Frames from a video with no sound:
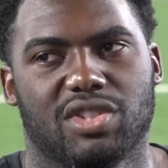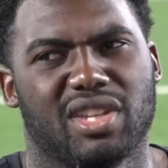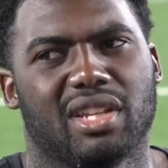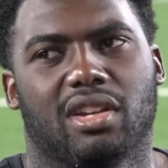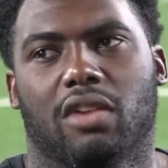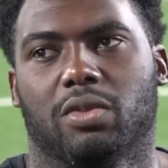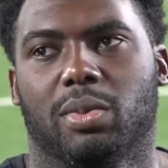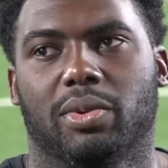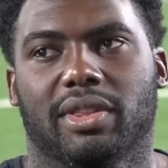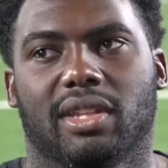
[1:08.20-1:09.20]
Just getting
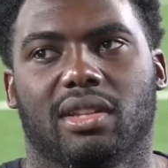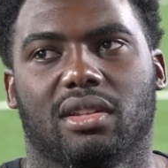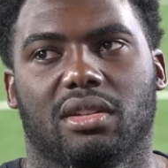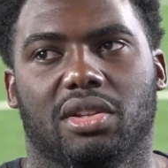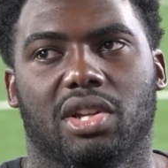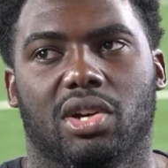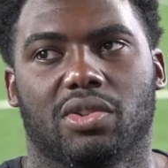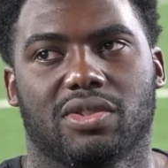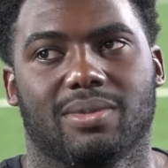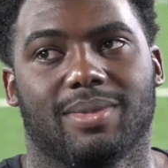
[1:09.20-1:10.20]
comfortable with it. You know,
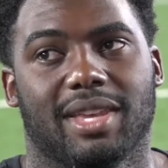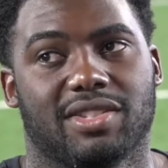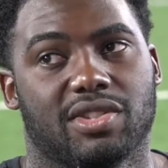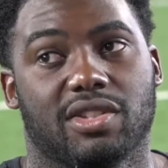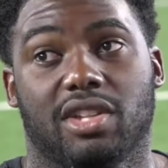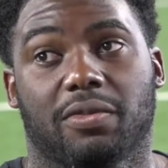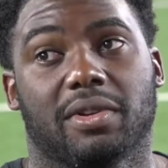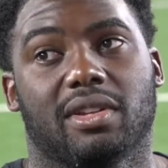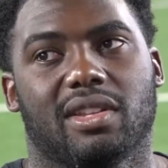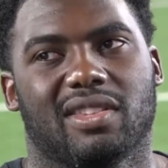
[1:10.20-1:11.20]
it's just a
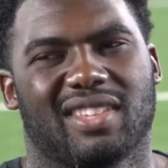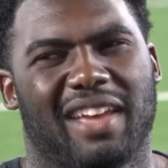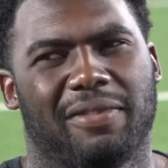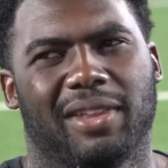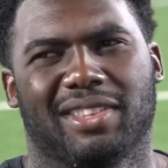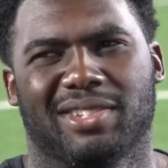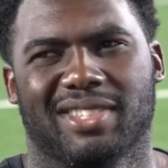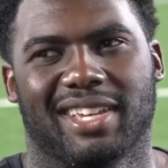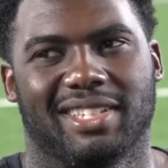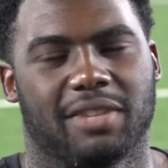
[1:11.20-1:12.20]
different, I feel like there's
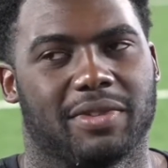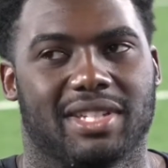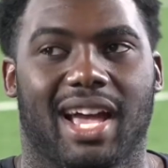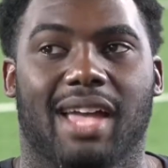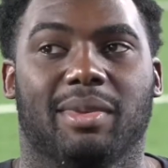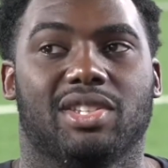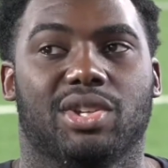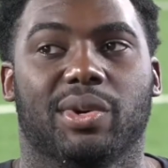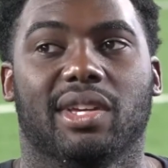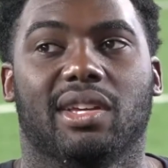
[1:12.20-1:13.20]
like a different timing
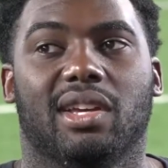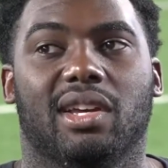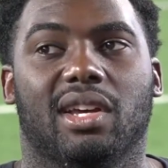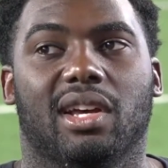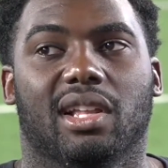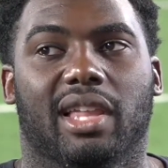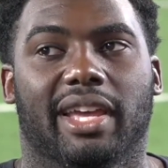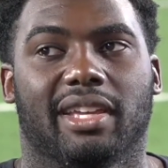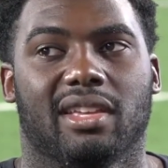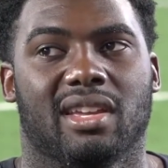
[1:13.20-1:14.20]
to it.
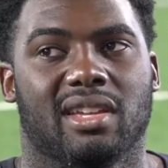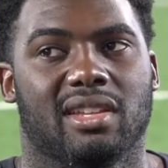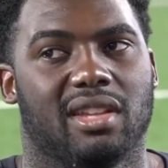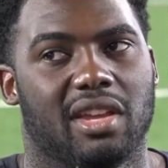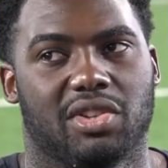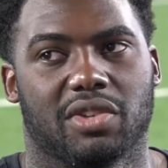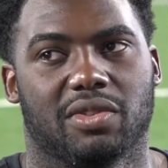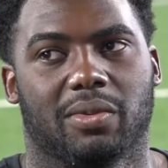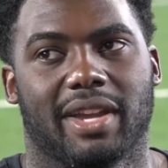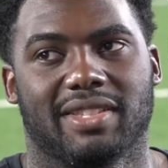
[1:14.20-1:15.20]
Like in terms
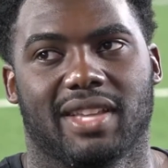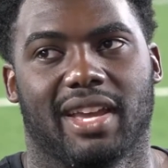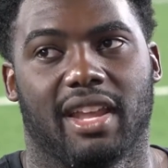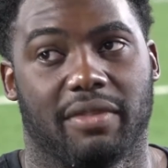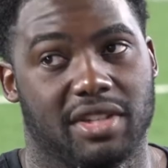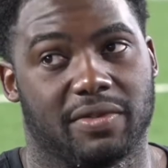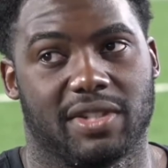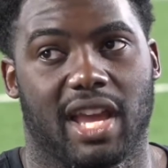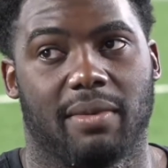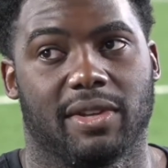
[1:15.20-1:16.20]
of right side, I have a different
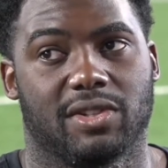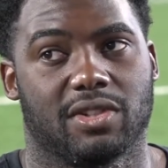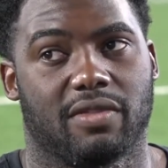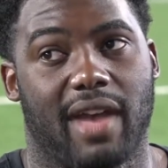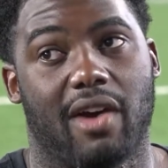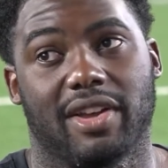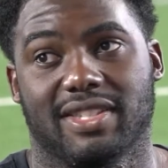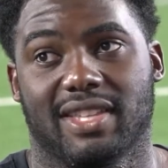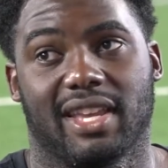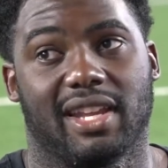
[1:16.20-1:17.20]
timing in terms of how I
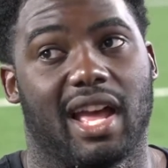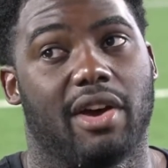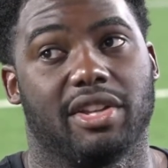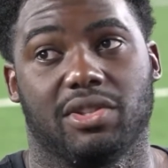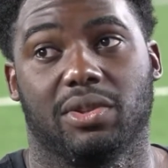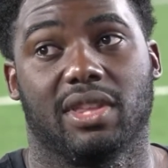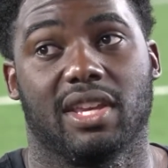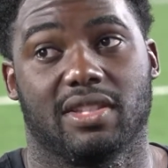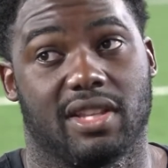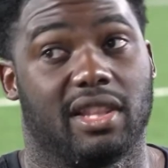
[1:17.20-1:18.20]
set, how I do
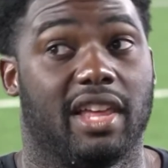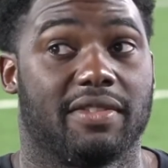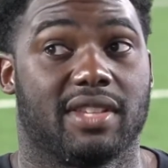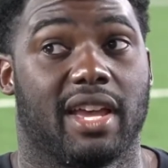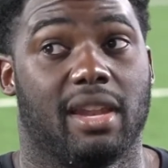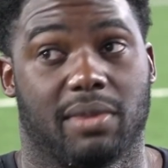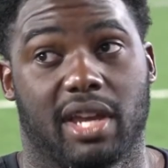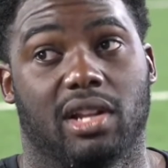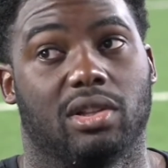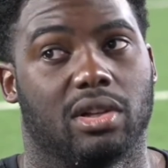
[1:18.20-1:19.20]
things. And left side, I'm
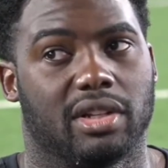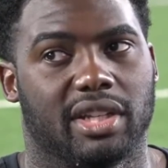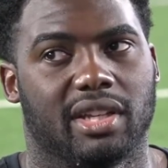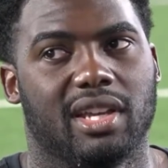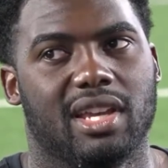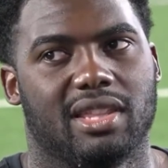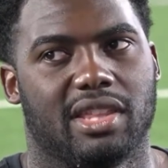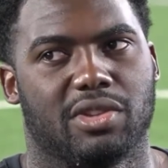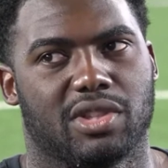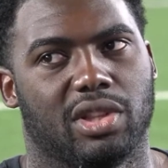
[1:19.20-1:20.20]
kind of learning that
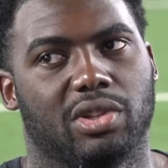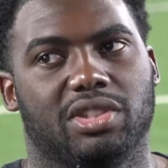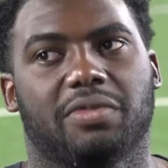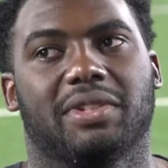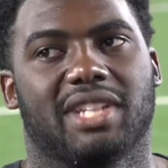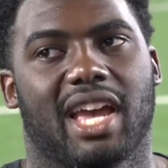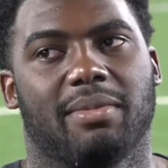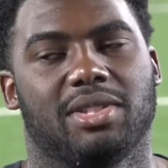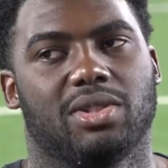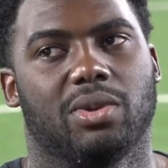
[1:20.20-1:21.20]
there's a little different
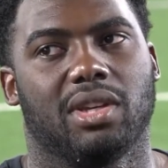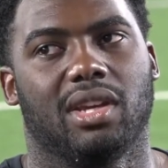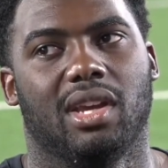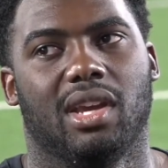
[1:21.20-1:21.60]
timing to it.